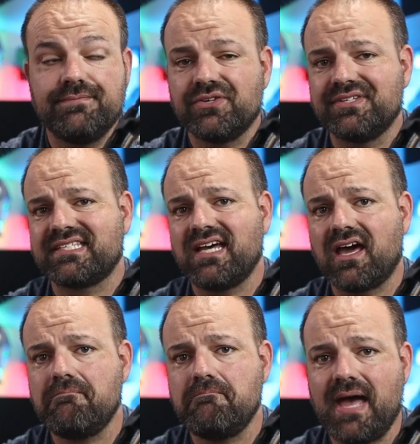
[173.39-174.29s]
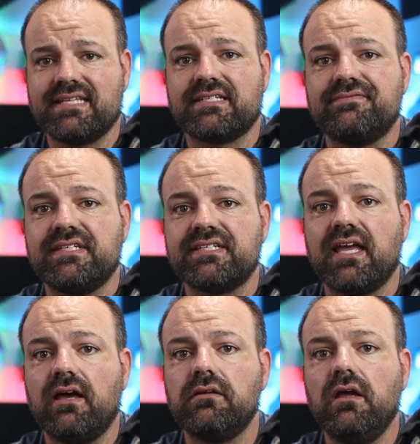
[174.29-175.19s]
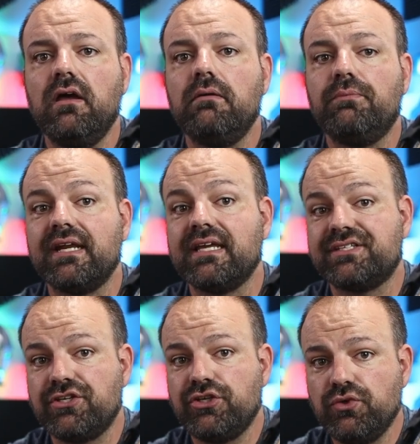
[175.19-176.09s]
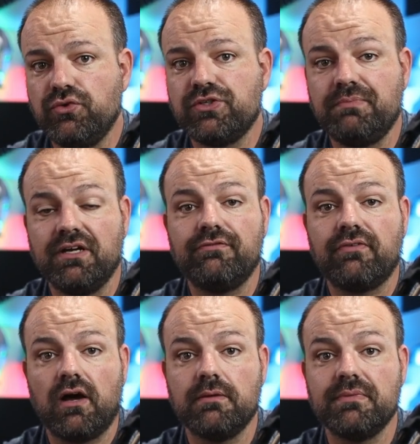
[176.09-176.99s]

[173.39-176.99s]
So it's not a massive discount, but it's a huge build volume.